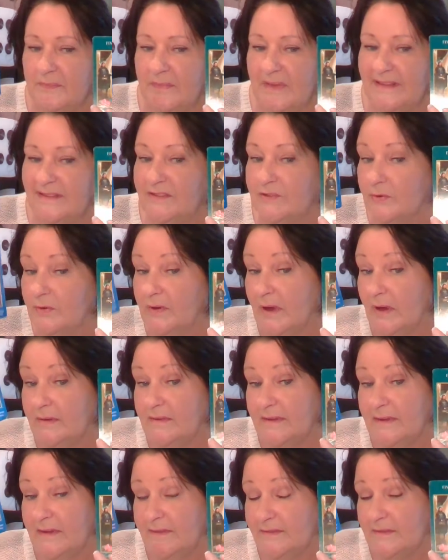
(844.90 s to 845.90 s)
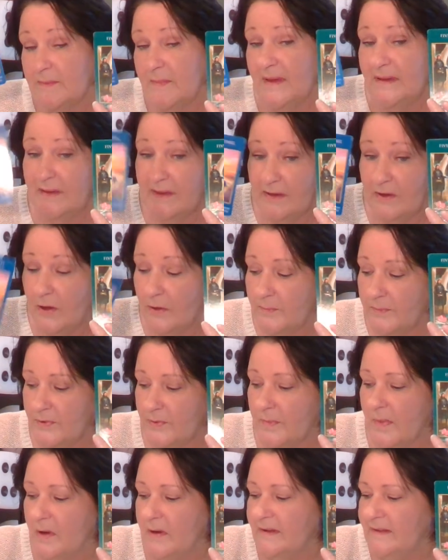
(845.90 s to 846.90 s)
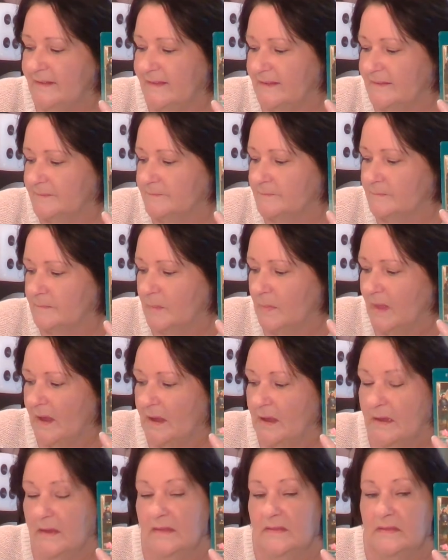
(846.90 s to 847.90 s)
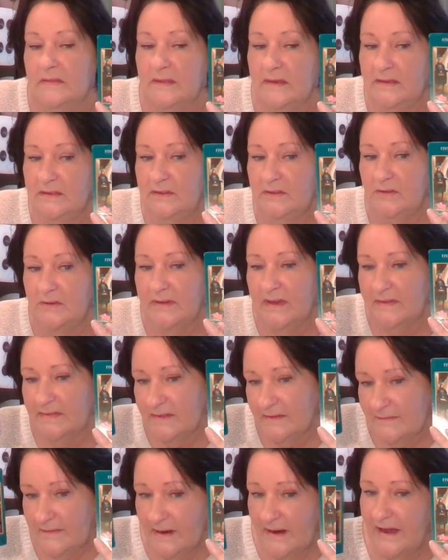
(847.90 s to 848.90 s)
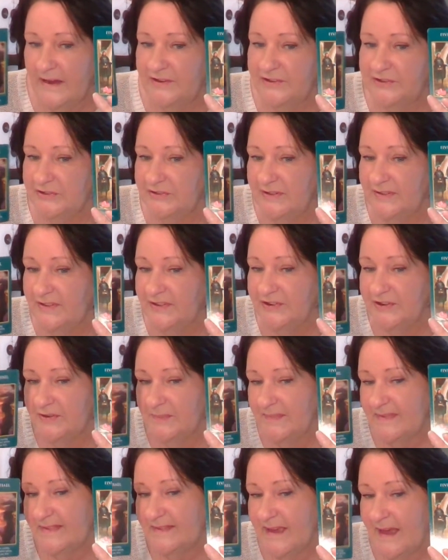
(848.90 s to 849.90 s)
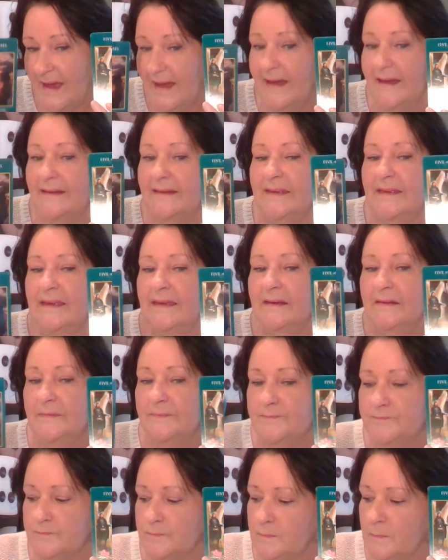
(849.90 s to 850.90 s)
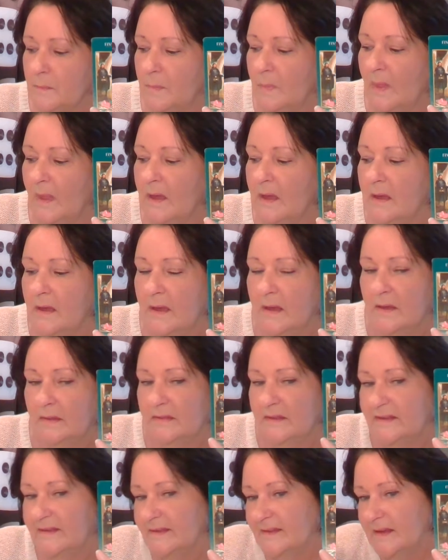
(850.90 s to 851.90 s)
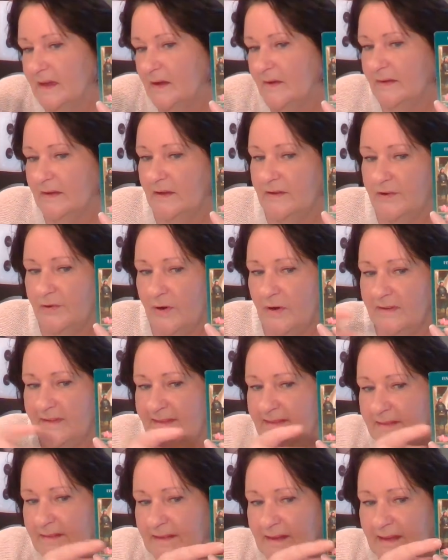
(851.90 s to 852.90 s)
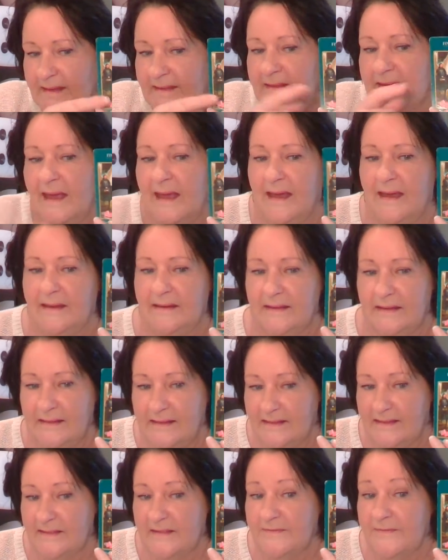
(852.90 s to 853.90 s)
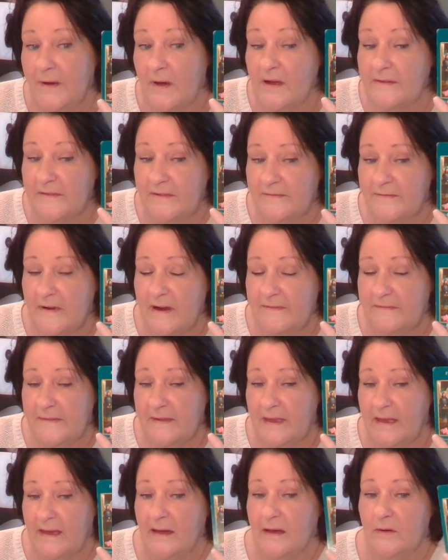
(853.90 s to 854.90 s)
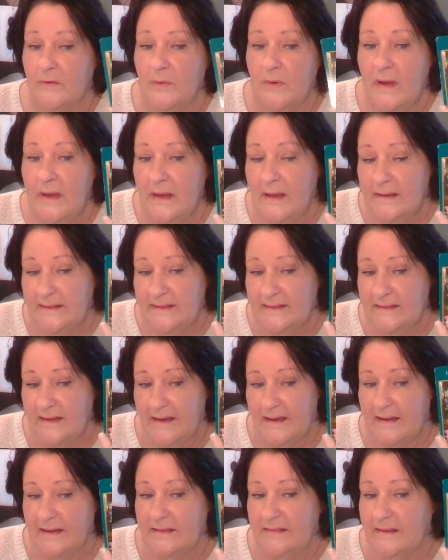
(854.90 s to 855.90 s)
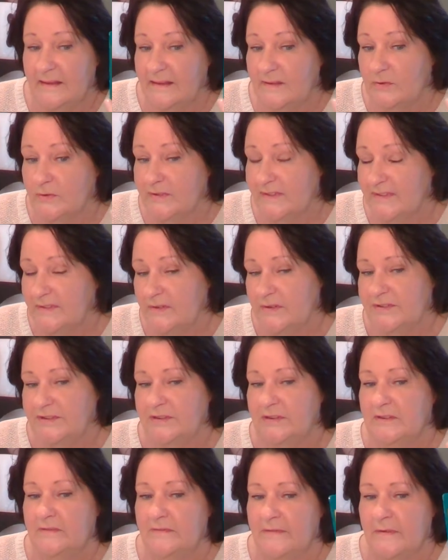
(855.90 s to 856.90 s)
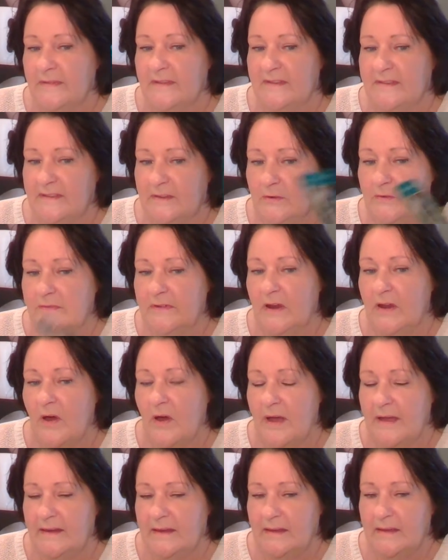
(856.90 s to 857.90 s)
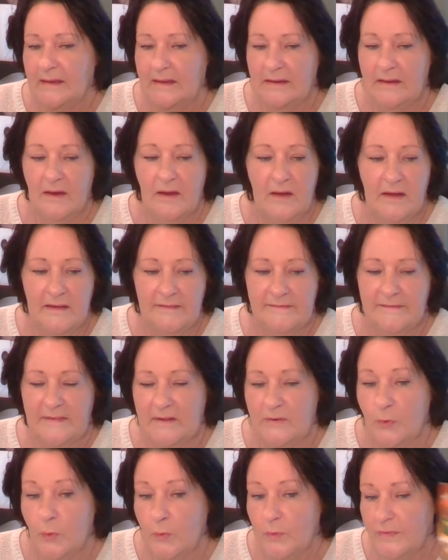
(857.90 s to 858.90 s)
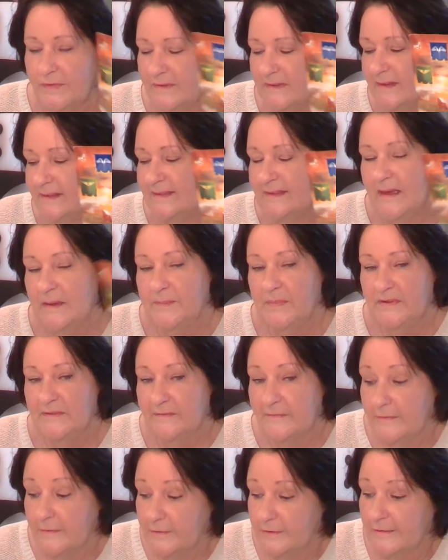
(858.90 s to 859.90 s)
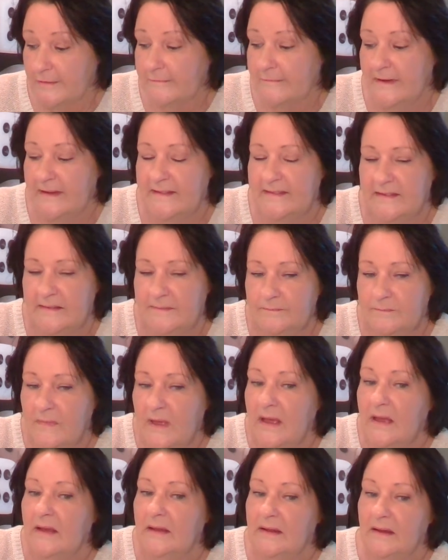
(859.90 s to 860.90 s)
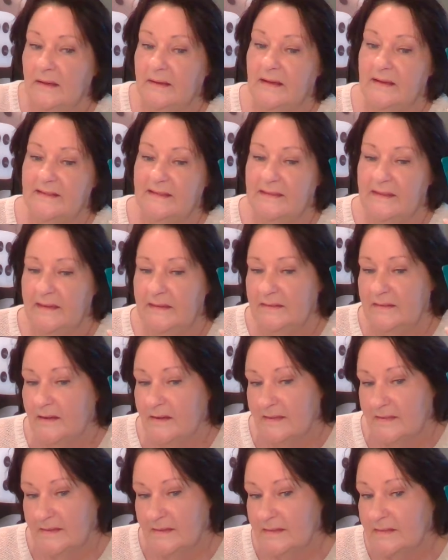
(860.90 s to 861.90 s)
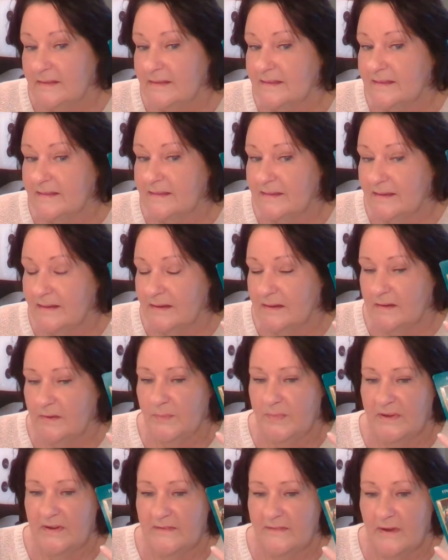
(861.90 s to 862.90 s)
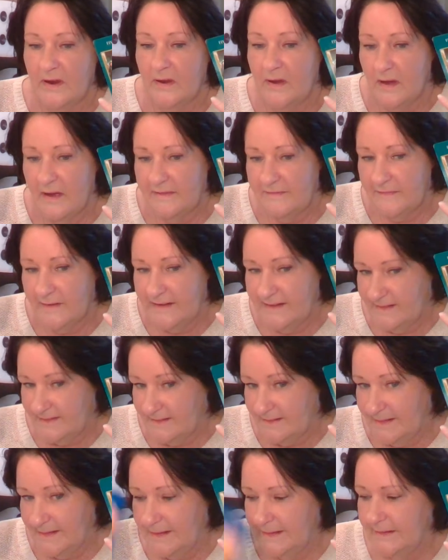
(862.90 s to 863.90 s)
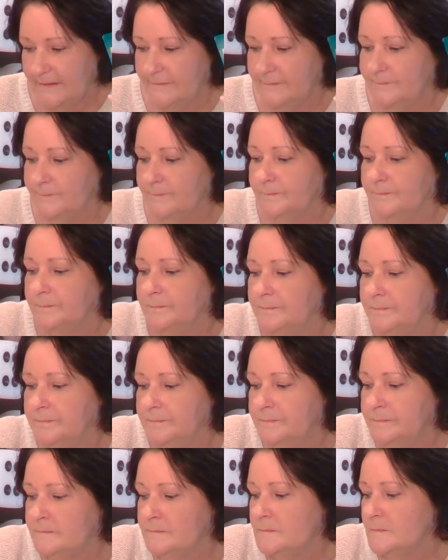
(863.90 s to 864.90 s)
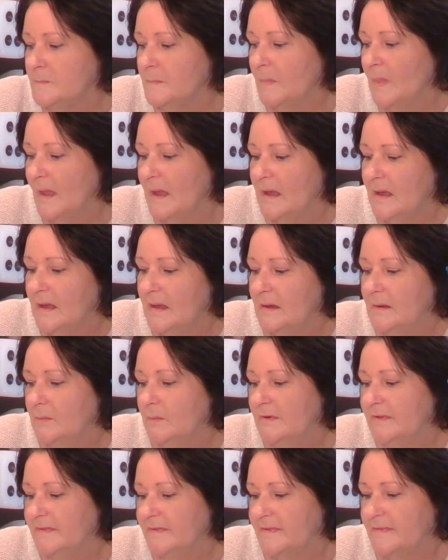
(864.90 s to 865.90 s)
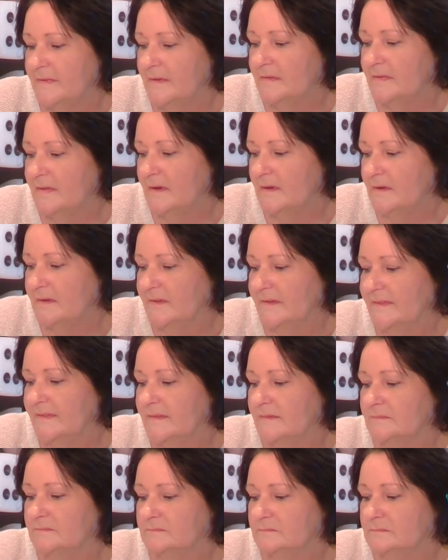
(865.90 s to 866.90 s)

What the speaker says: It means you're going to have to make a compromise. Then you get the relationships card here. This is going across. The next card is the Five of Raphael, saying that you're searching for the silver lining in life, that all things happen for a reason. Like I said, I think this is a little bit of a life lesson here with those,